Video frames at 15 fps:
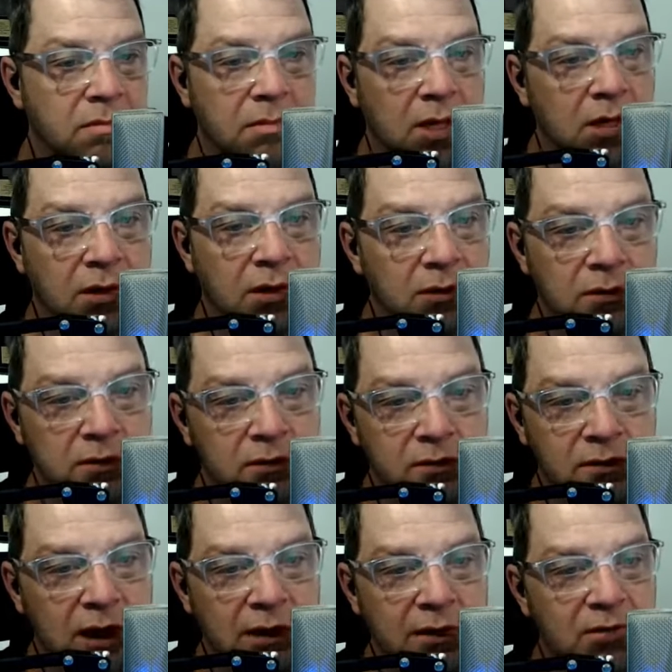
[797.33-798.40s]
don't know.
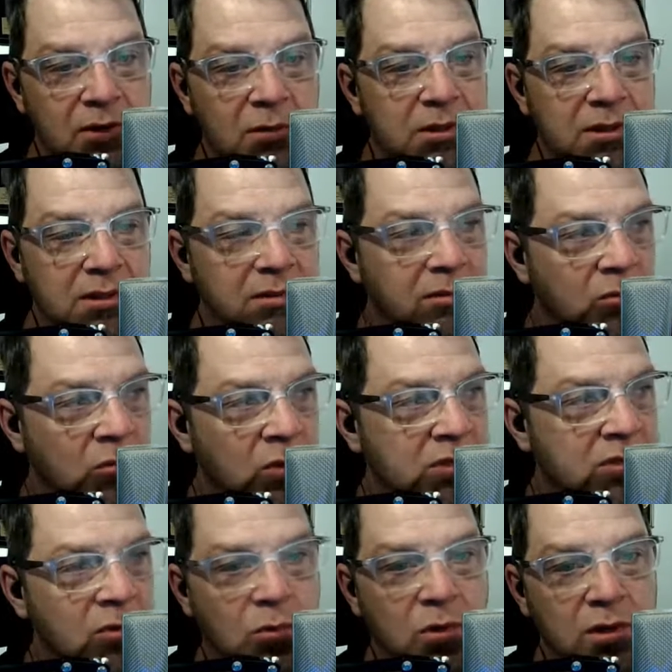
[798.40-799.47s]
I don't even know
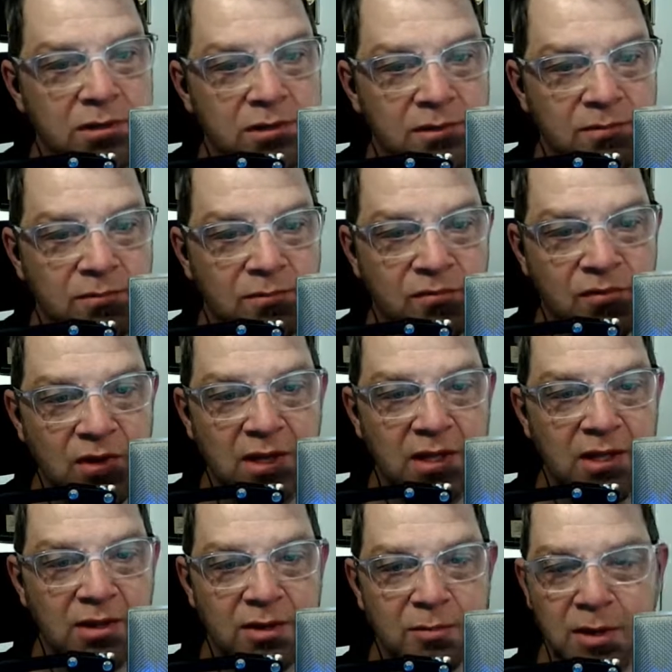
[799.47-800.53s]
what's the worst
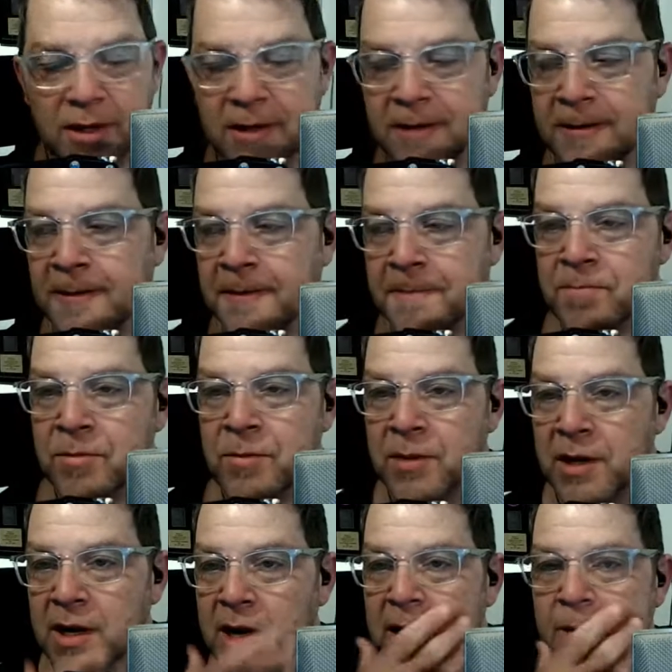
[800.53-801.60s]
feeling you could be.
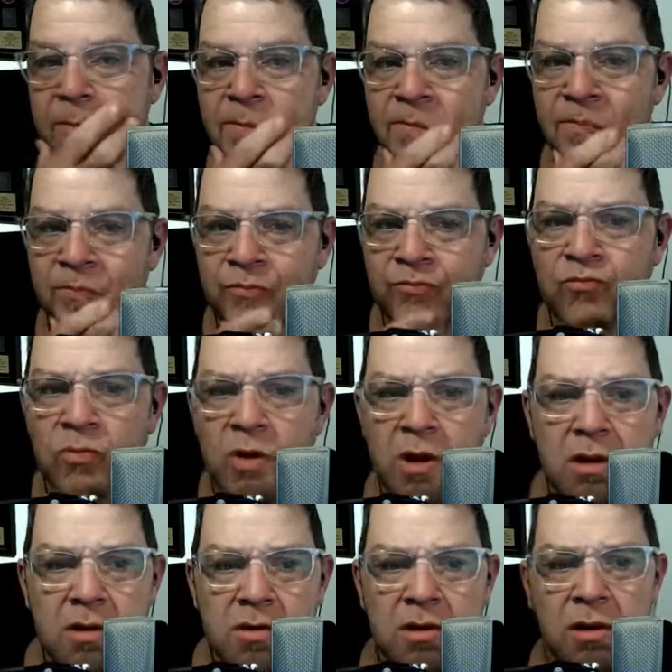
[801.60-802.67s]
But
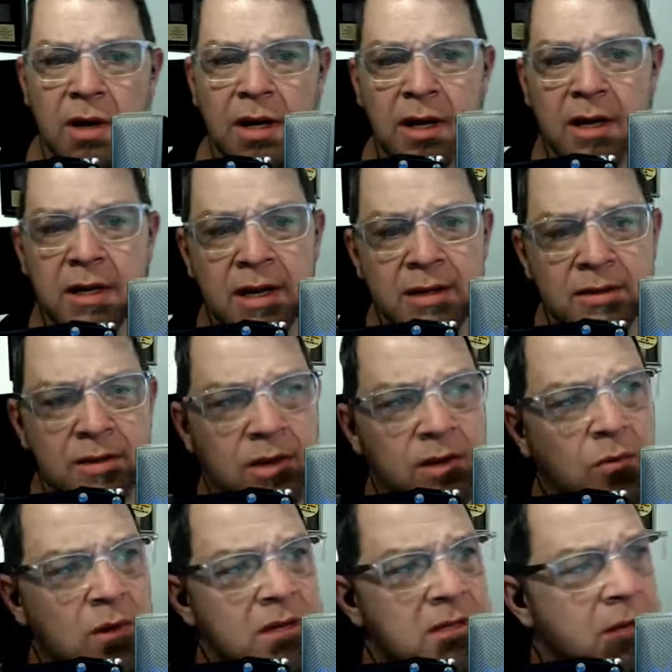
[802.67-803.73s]
so I got it yesterday,
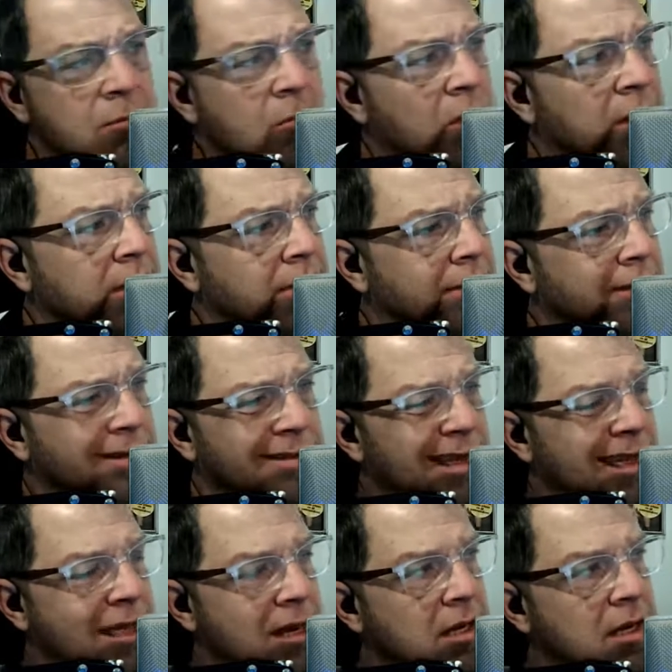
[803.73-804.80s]
Wednesday morning around
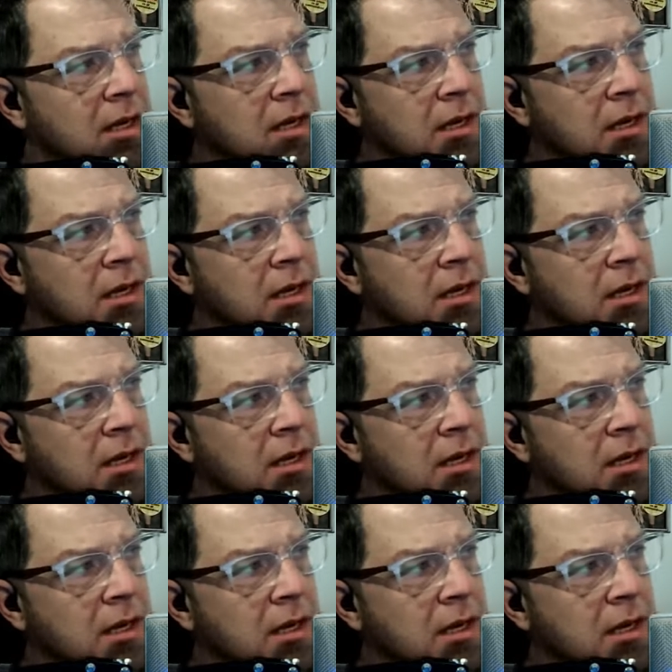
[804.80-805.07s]
10.